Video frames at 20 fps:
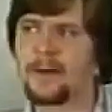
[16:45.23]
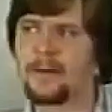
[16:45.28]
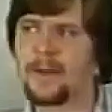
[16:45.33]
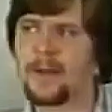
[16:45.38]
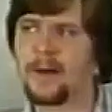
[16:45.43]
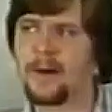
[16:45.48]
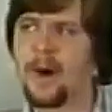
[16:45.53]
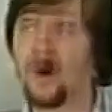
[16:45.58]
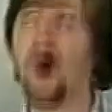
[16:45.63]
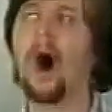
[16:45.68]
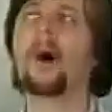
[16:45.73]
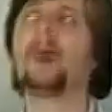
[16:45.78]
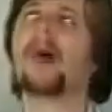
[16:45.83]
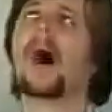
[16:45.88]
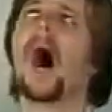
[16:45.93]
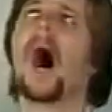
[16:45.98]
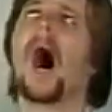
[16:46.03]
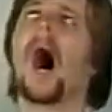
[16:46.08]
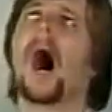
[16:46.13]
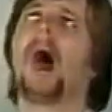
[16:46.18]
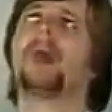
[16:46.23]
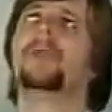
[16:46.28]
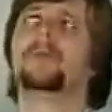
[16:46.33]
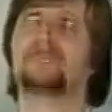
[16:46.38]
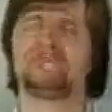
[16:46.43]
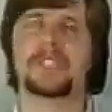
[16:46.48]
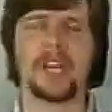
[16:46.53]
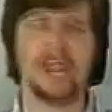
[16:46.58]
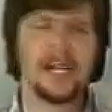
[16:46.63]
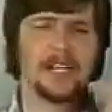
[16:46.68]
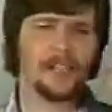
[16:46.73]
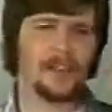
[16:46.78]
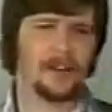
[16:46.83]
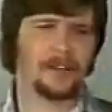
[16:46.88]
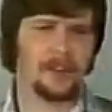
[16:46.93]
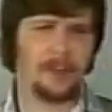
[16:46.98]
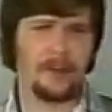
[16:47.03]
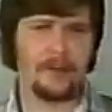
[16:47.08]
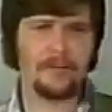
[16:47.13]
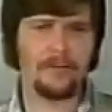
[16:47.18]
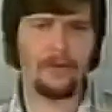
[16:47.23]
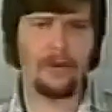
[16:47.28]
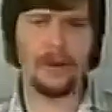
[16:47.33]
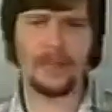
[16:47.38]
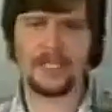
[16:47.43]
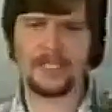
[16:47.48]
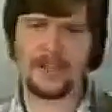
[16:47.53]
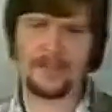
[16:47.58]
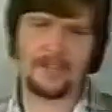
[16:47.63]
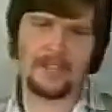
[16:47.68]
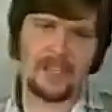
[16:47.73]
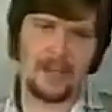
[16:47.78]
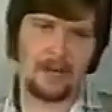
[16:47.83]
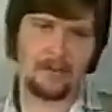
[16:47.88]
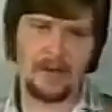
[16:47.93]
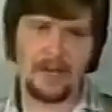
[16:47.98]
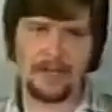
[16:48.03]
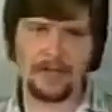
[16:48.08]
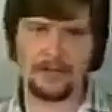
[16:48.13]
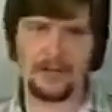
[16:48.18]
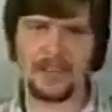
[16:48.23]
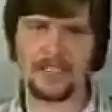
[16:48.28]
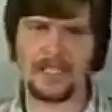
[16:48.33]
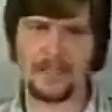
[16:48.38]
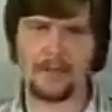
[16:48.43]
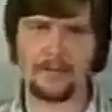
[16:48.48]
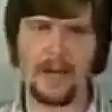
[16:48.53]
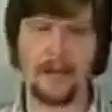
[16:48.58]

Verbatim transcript: We go, "Oh God," we change our tone of voice every time we address Him,